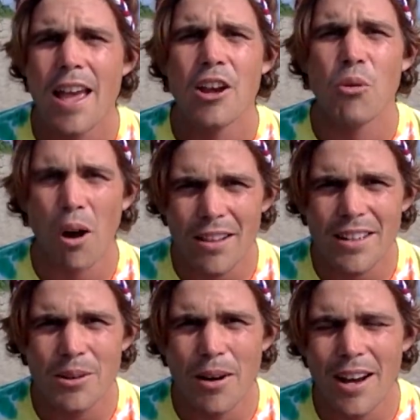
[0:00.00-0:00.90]

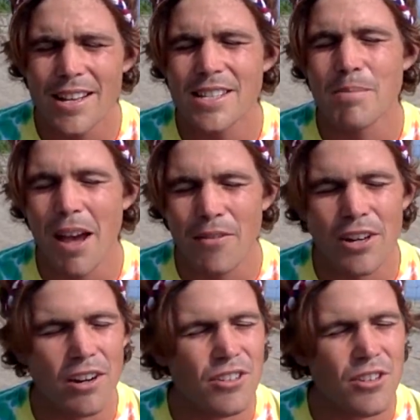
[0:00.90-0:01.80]
Quality-wise, the
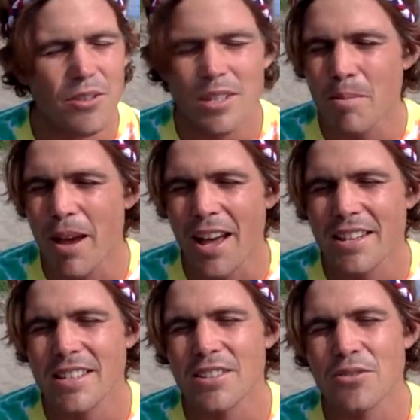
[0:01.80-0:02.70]
Mavic Air 2 is the
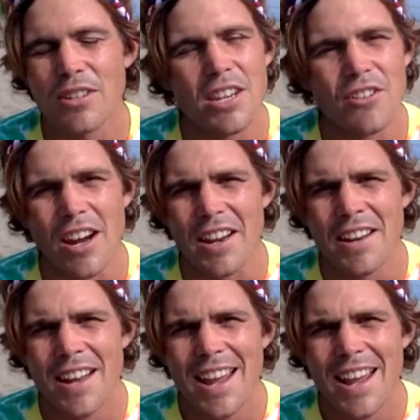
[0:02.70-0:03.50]
best. It's really great.